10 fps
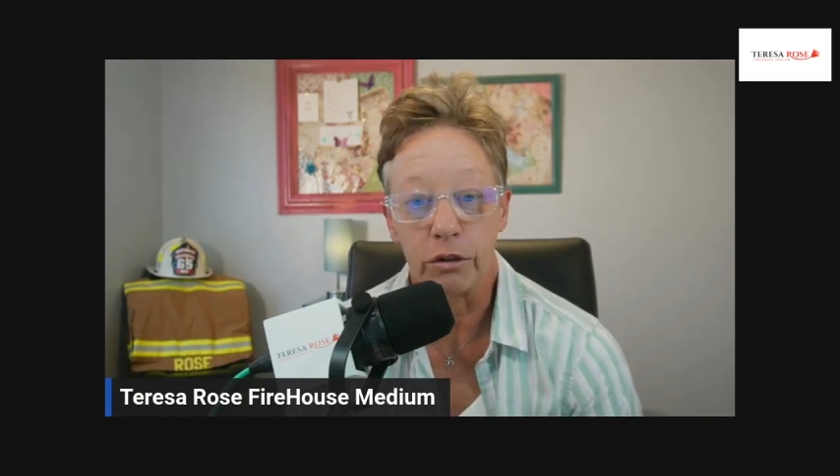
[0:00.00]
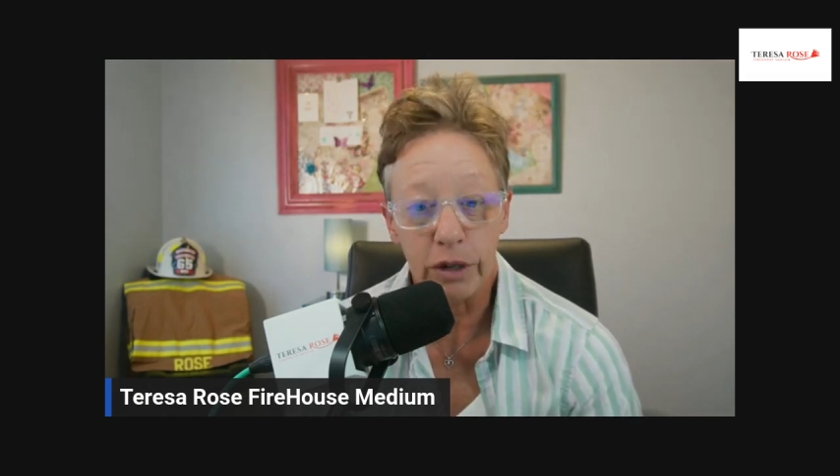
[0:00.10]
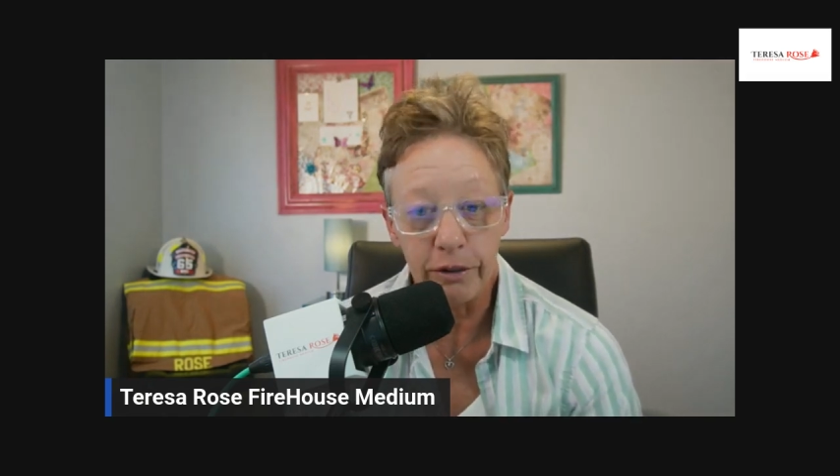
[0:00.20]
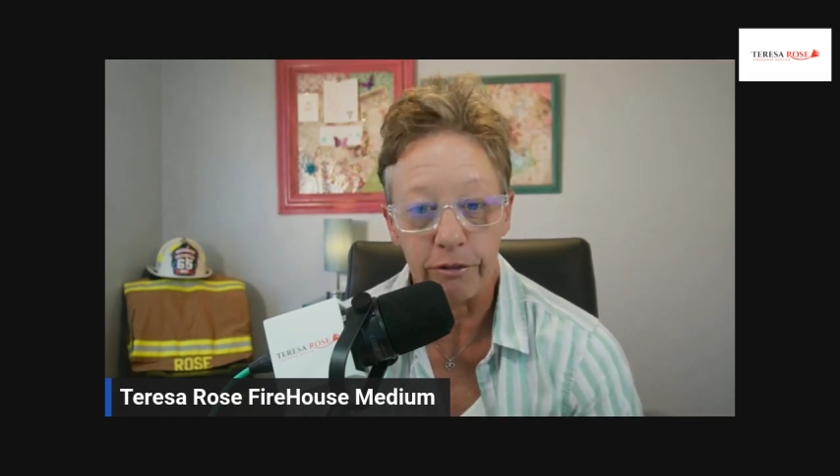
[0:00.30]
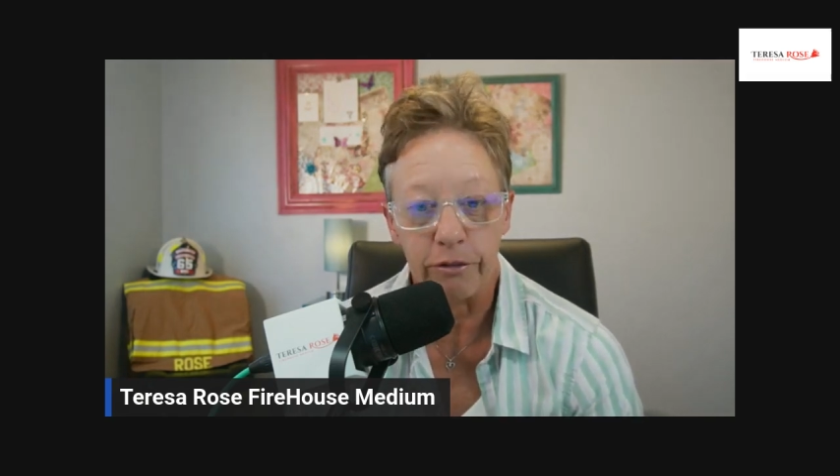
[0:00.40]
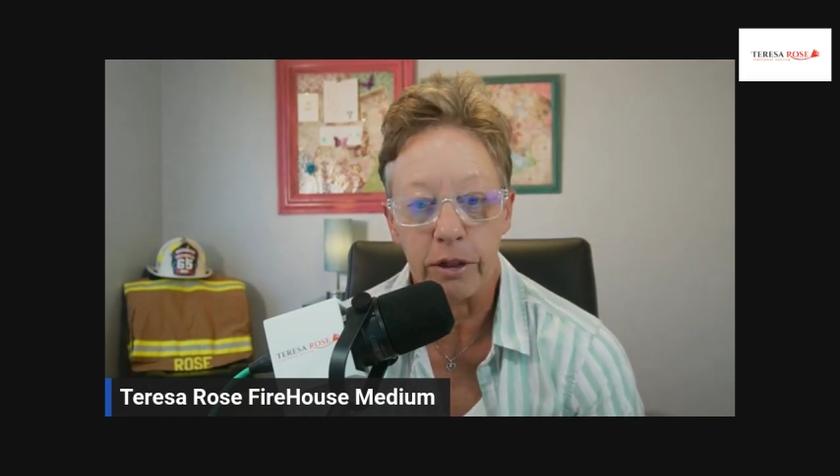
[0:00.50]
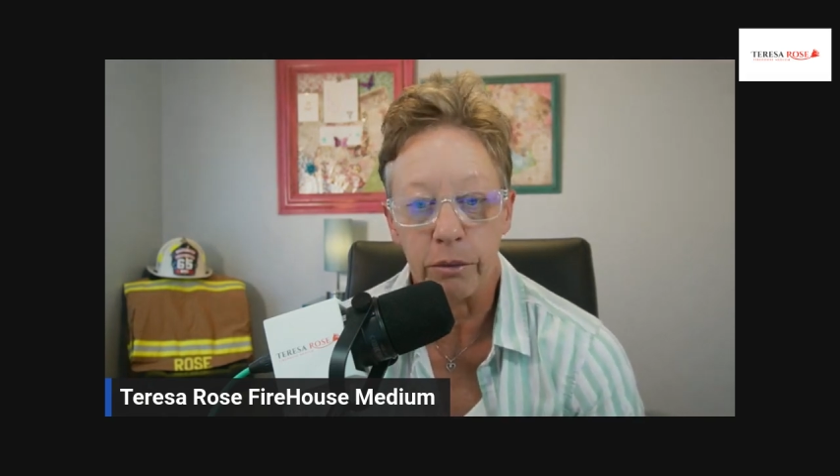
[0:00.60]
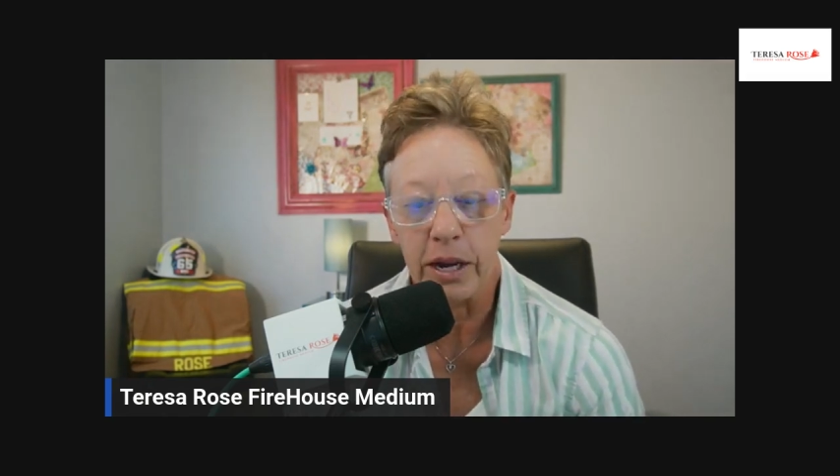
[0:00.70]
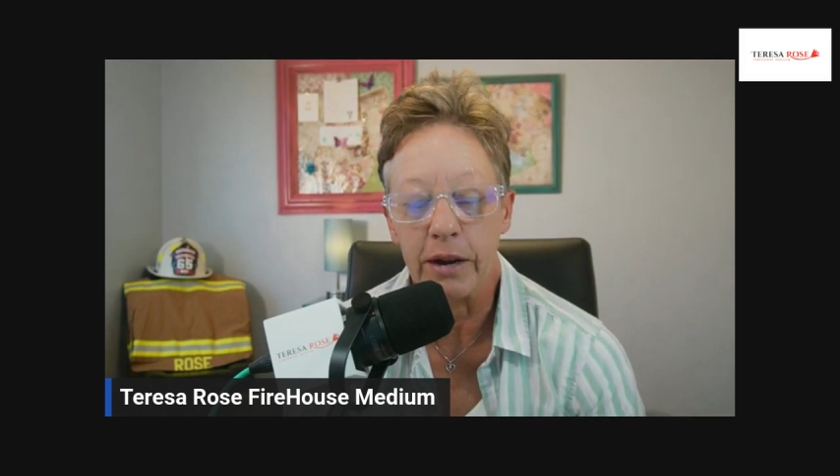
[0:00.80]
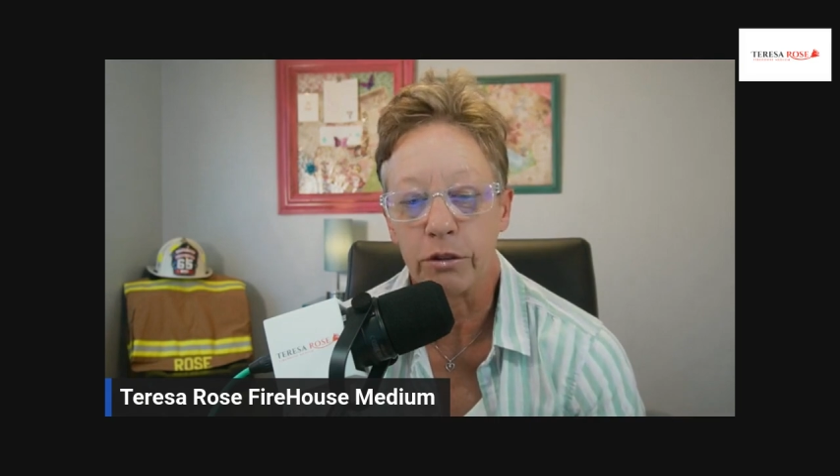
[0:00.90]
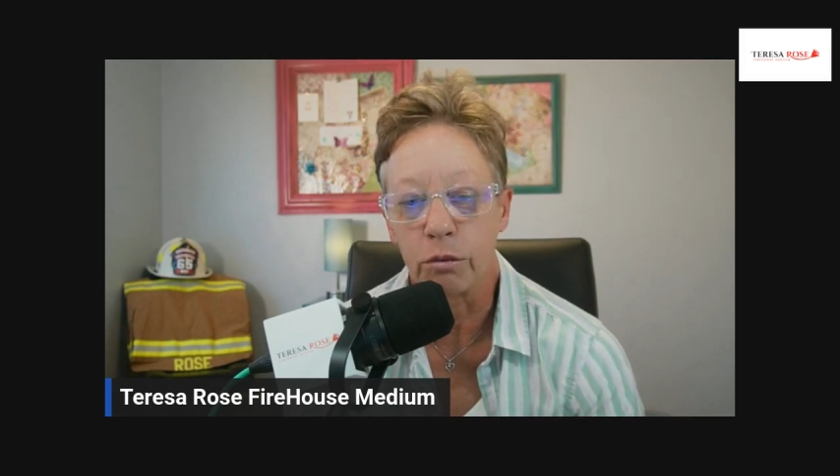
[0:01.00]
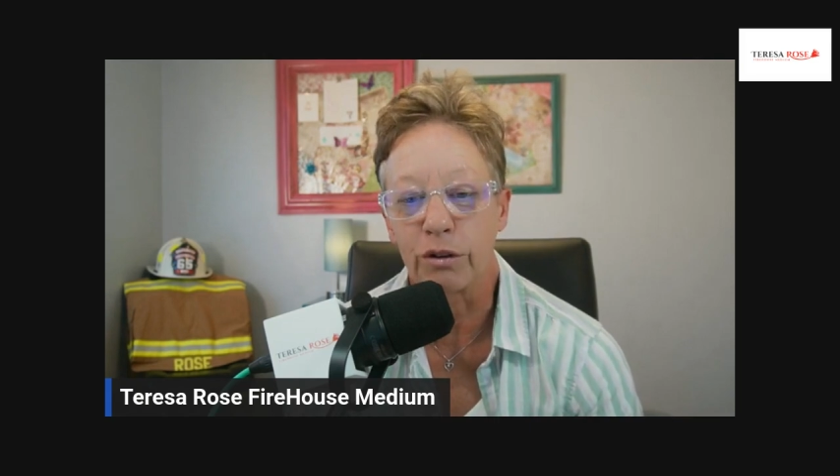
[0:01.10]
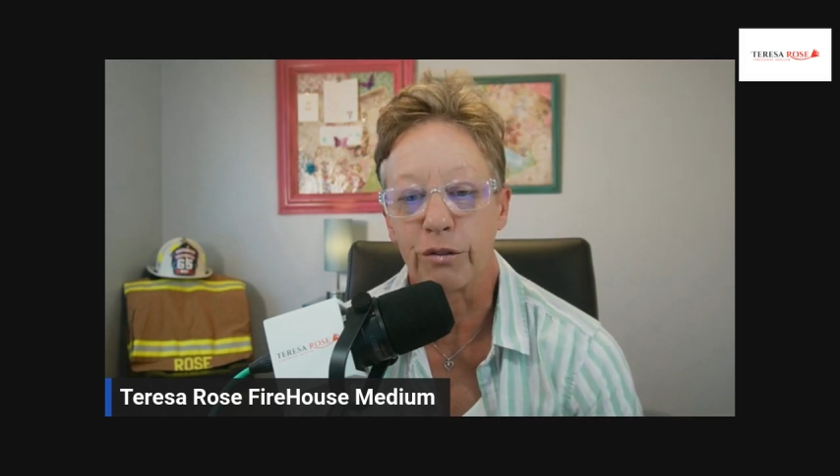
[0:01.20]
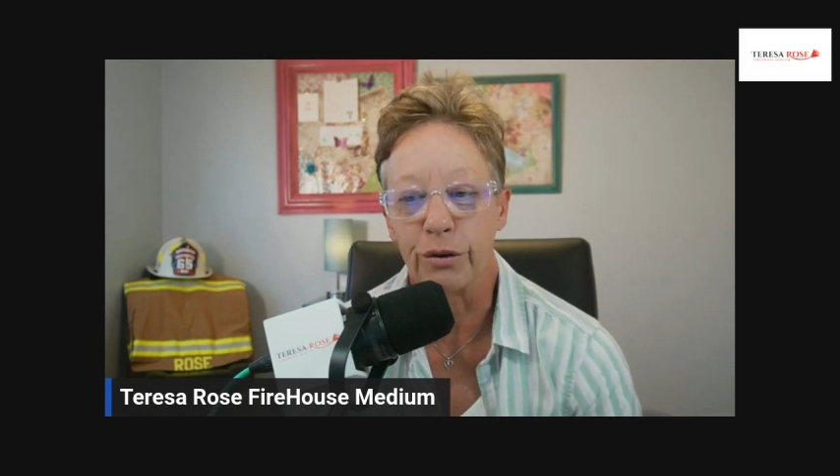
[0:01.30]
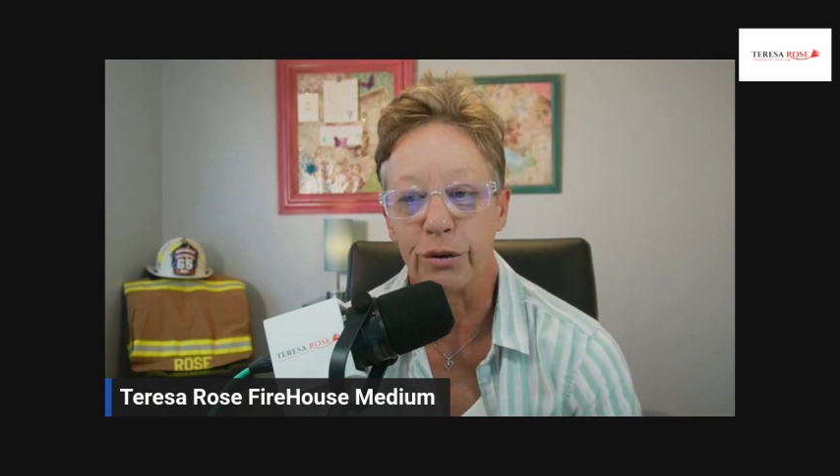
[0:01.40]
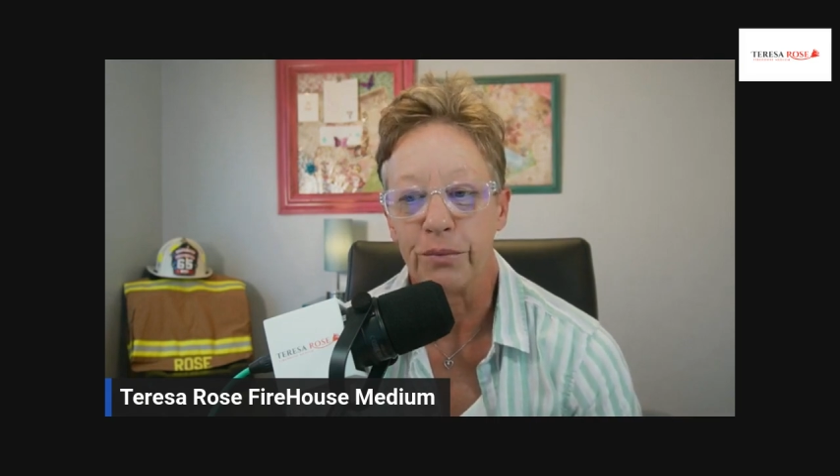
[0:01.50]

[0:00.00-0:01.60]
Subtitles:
grief that we have to work through.